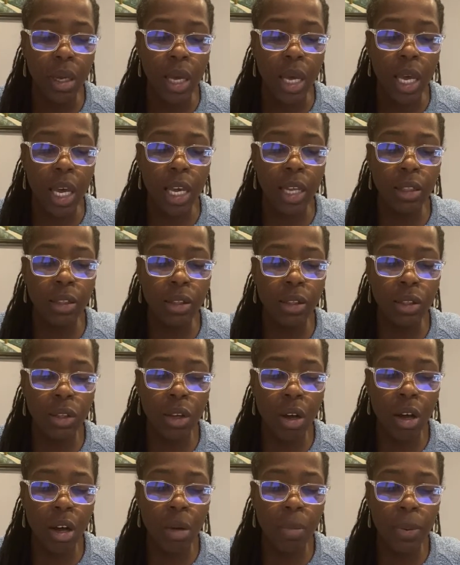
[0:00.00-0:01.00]
And
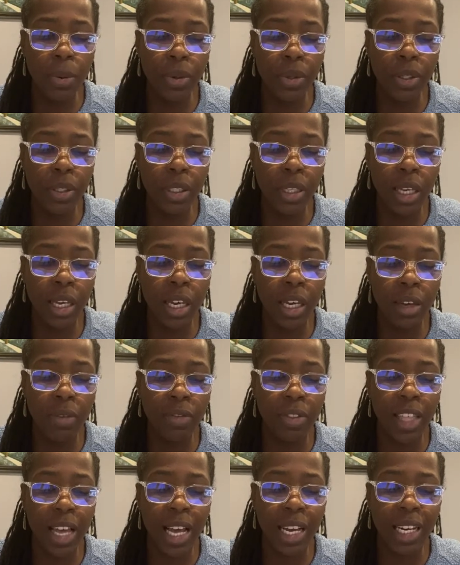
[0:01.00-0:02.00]
Saul
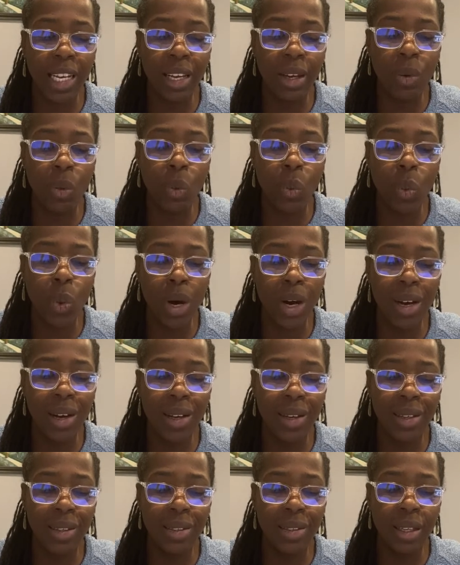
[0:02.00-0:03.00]
perceived that it
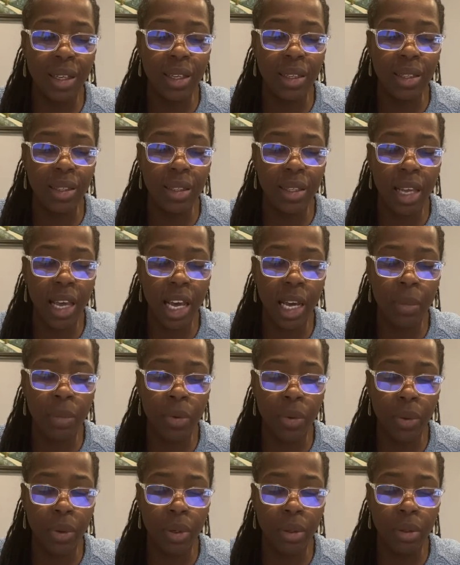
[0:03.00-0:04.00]
was
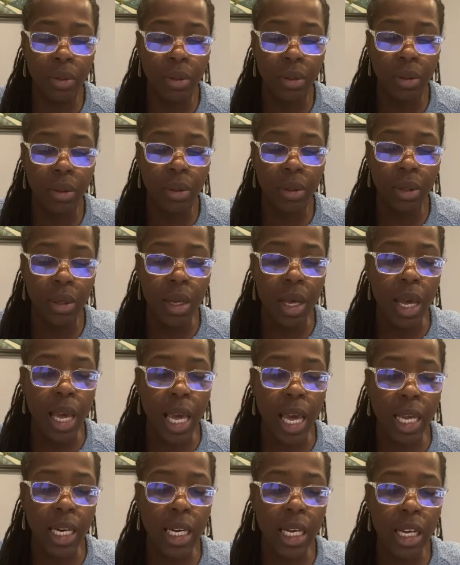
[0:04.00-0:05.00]
Samuel.
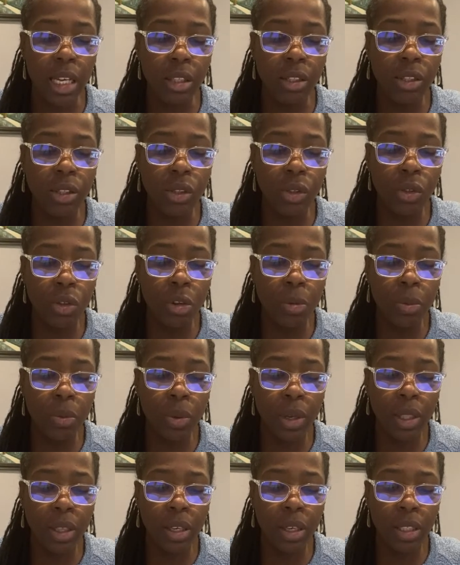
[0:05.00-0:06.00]
And he stooped
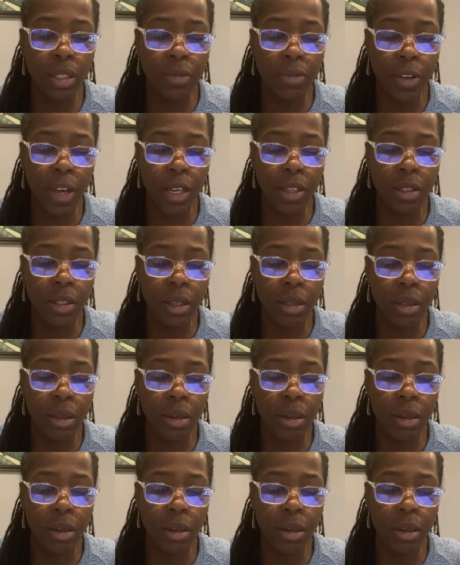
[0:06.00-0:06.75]
with his face to the